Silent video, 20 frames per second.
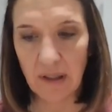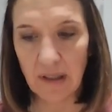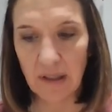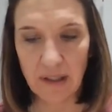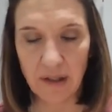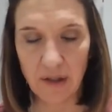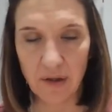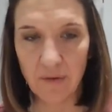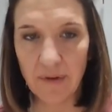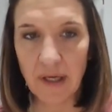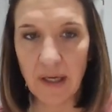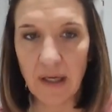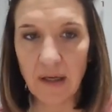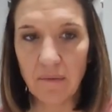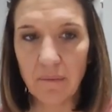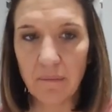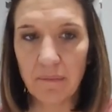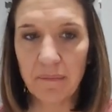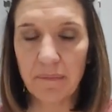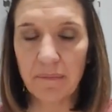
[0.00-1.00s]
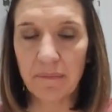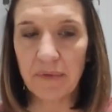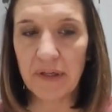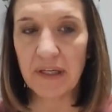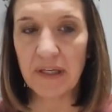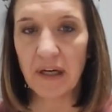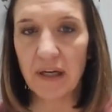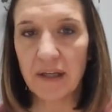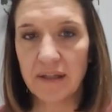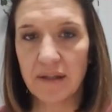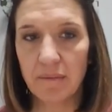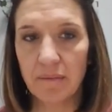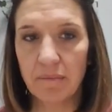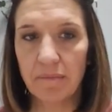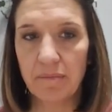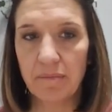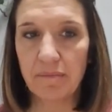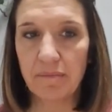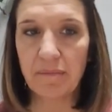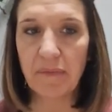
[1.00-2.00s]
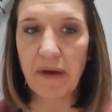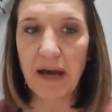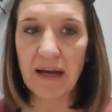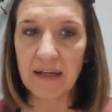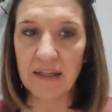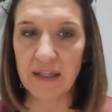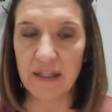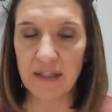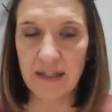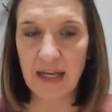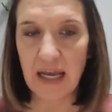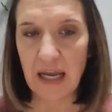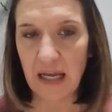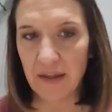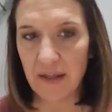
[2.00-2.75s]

You know, they, because back in the day,